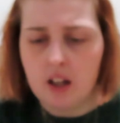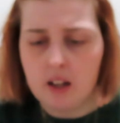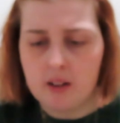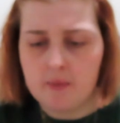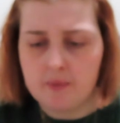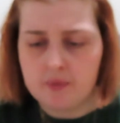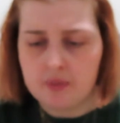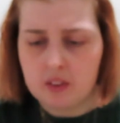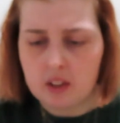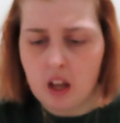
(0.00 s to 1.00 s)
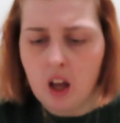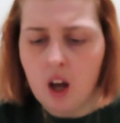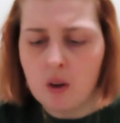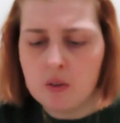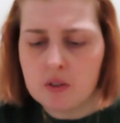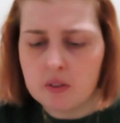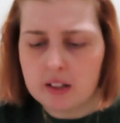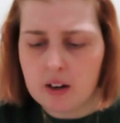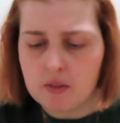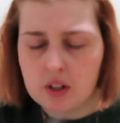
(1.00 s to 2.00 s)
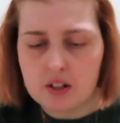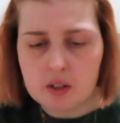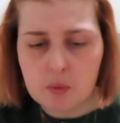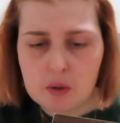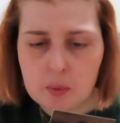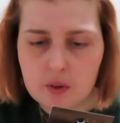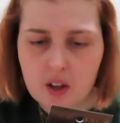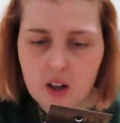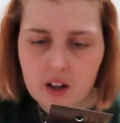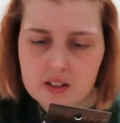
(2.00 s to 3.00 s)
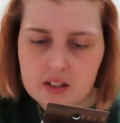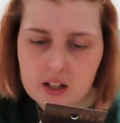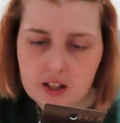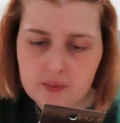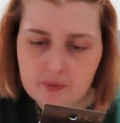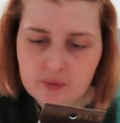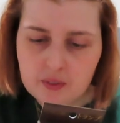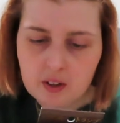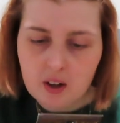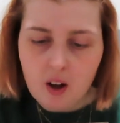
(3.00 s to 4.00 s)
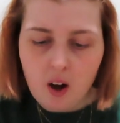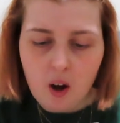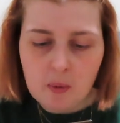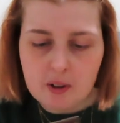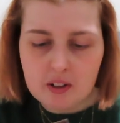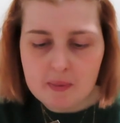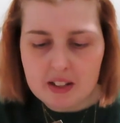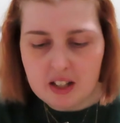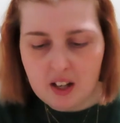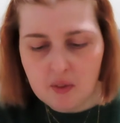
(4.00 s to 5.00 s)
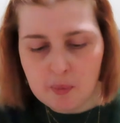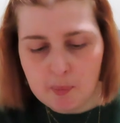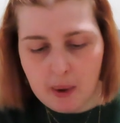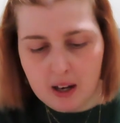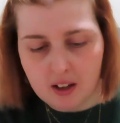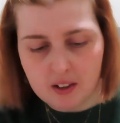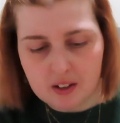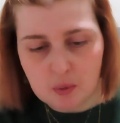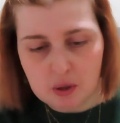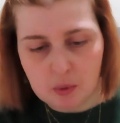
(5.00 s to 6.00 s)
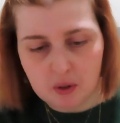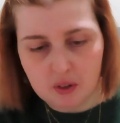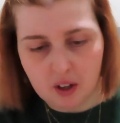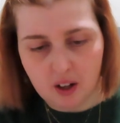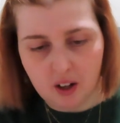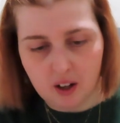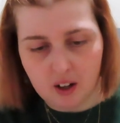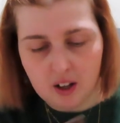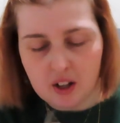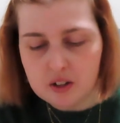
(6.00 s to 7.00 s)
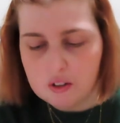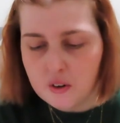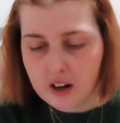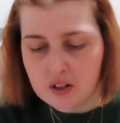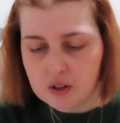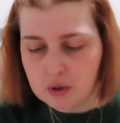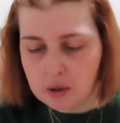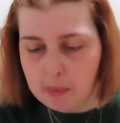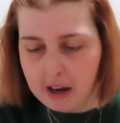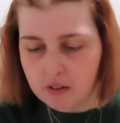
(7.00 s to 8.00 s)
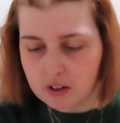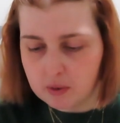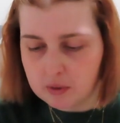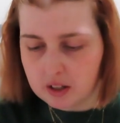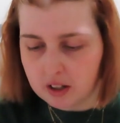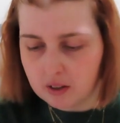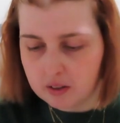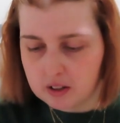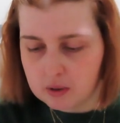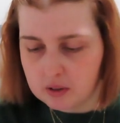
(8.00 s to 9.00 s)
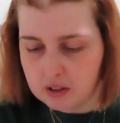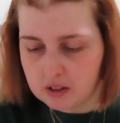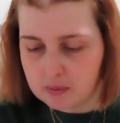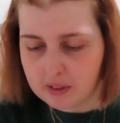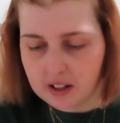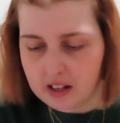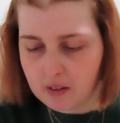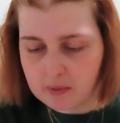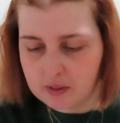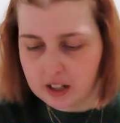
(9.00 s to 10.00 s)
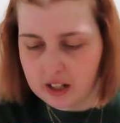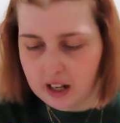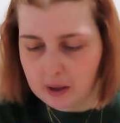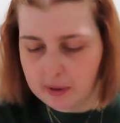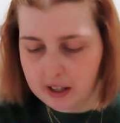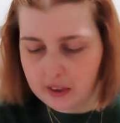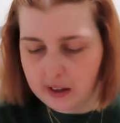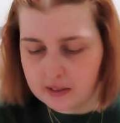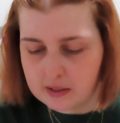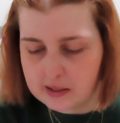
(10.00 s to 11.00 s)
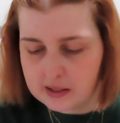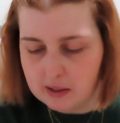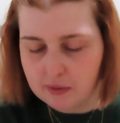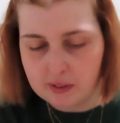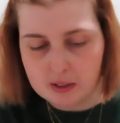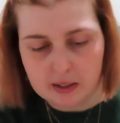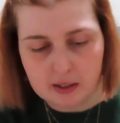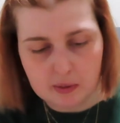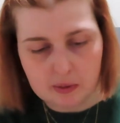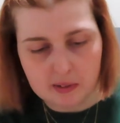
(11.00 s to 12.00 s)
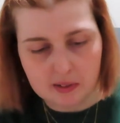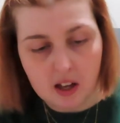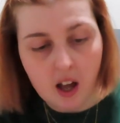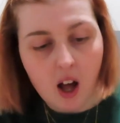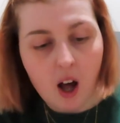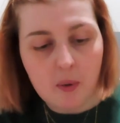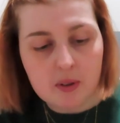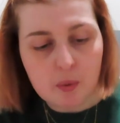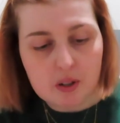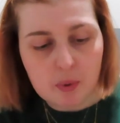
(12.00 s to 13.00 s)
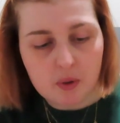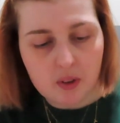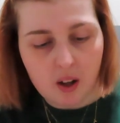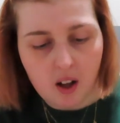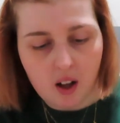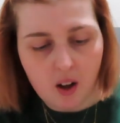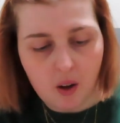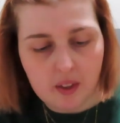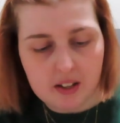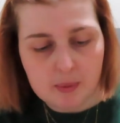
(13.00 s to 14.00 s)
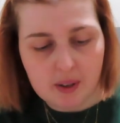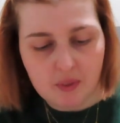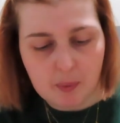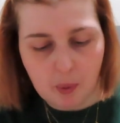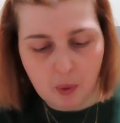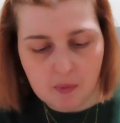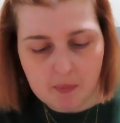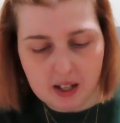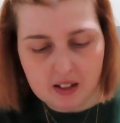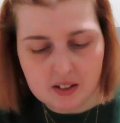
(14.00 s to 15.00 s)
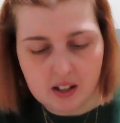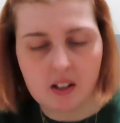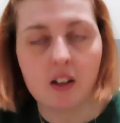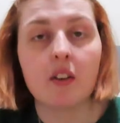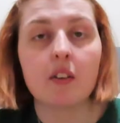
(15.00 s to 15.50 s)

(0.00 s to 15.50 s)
Oh no, it's not Cat Returns, it's Whisper of the Heart, isn't it? Oh my god, that makes it even better that it's Whisper of the Heart. Sorry, I just saw the Baron and I was like, oh that's but now I'm looking at it, I'm like, that's definitely not. Oh, it's Whisper of the Heart. Oh, that's even more amazing.